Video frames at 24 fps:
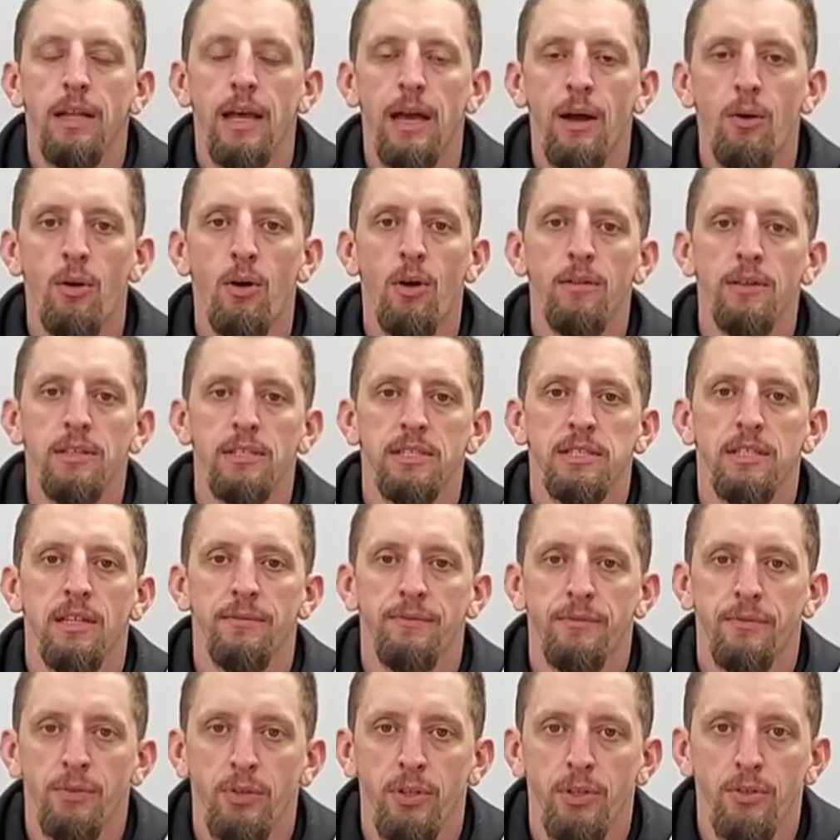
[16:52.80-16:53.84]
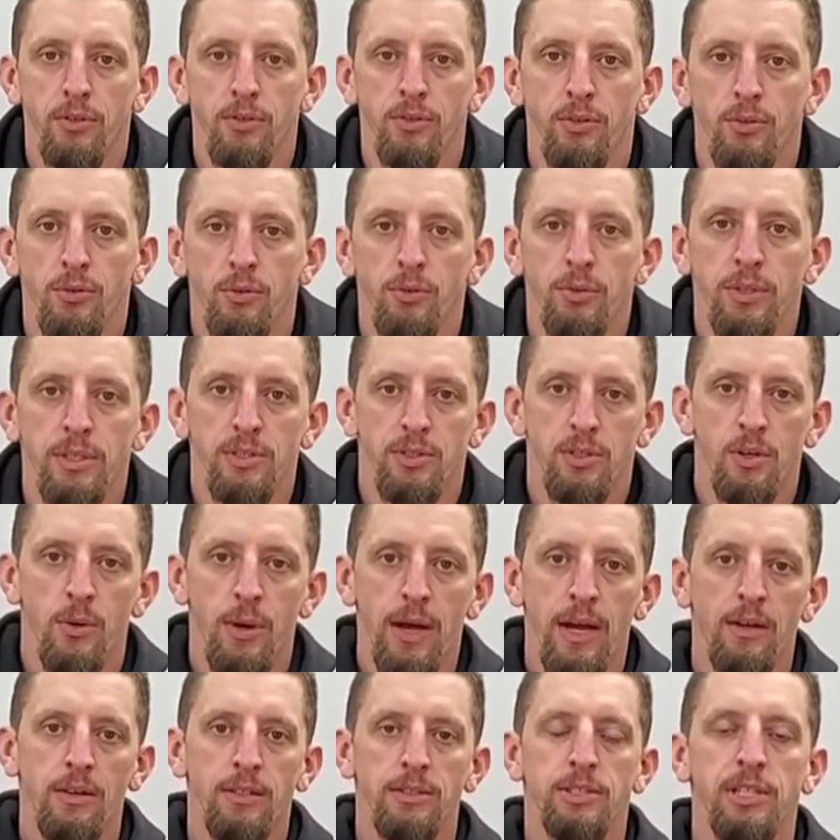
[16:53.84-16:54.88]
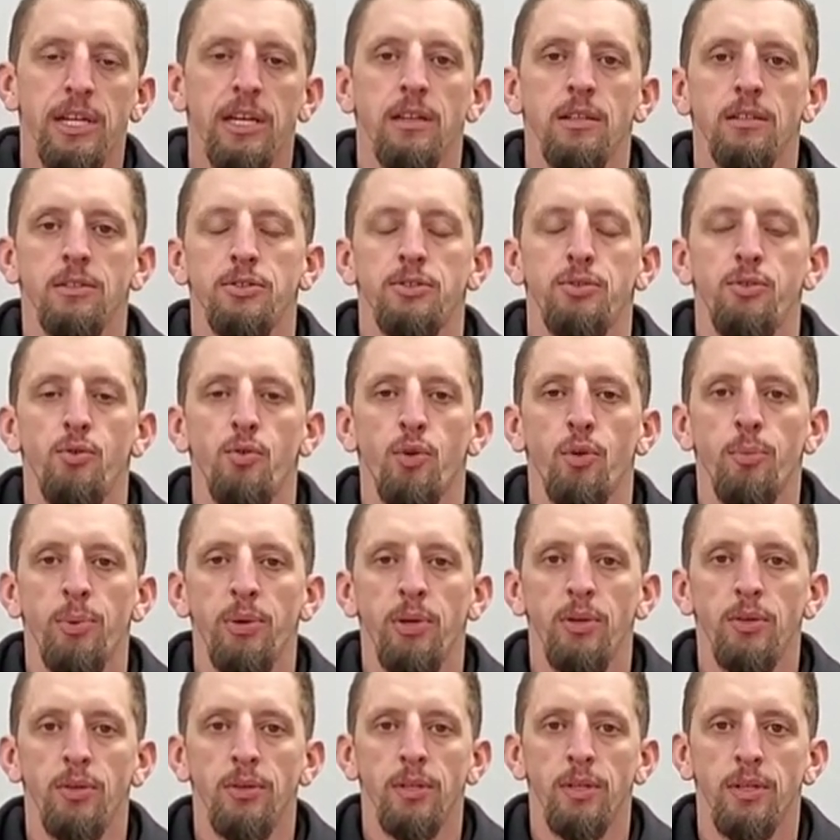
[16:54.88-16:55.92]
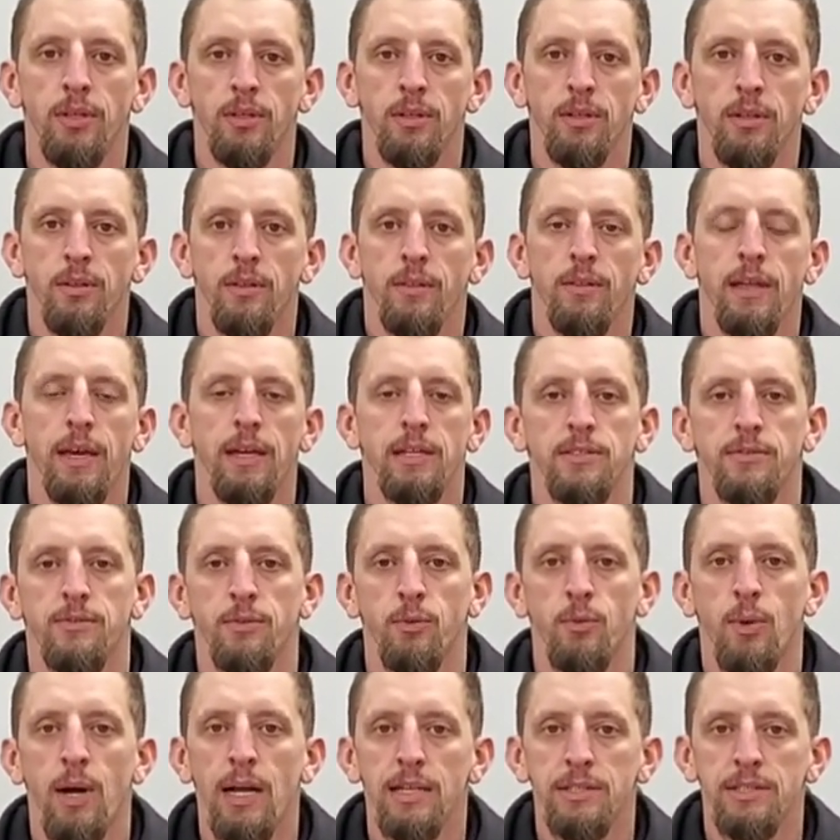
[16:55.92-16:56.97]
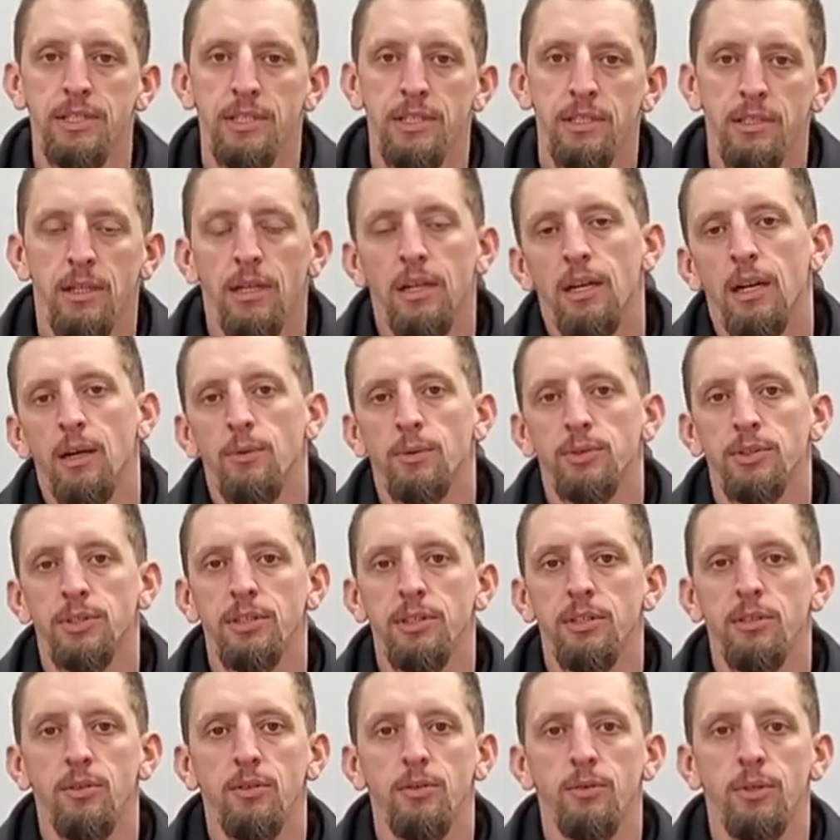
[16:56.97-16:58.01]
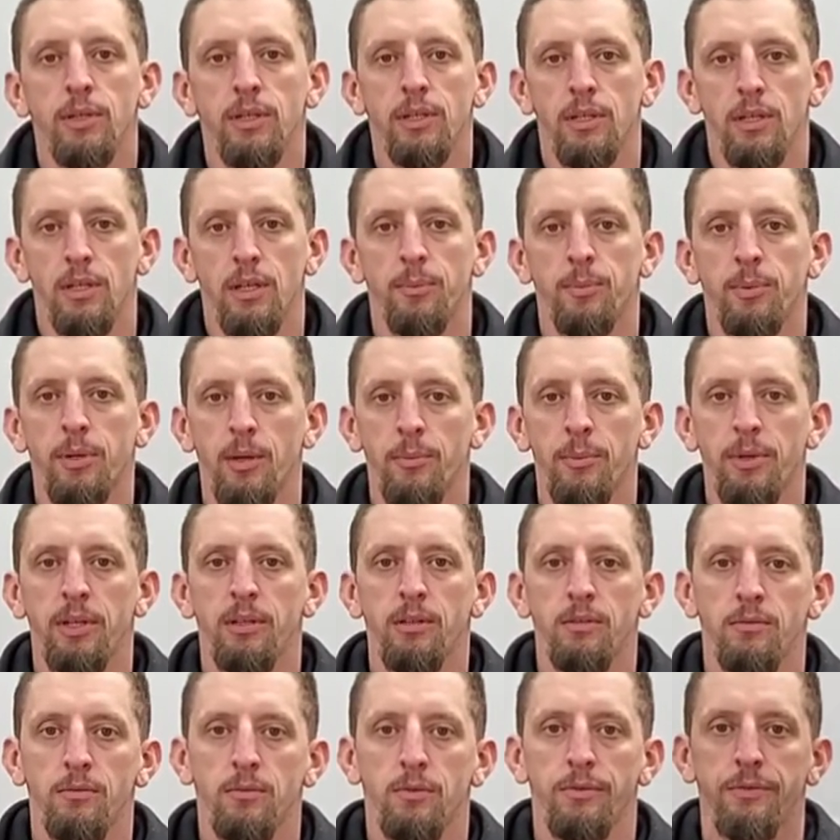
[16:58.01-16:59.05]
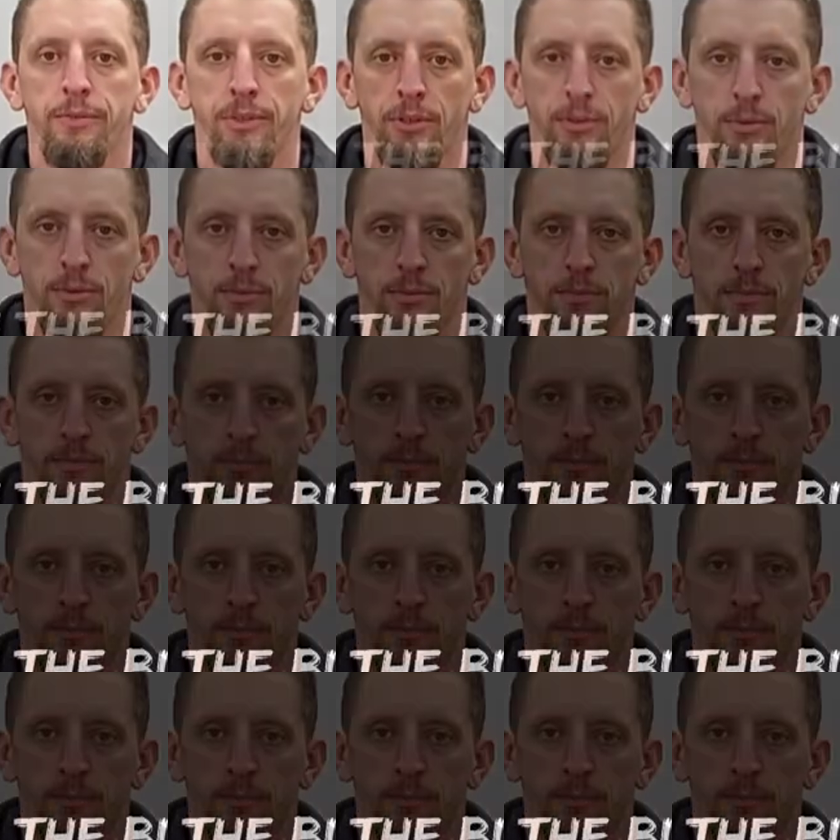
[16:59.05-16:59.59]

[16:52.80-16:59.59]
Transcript: Now all that's left for you to do is go out and challenge your build. Thanks for watching, and I will see you in an upcoming review.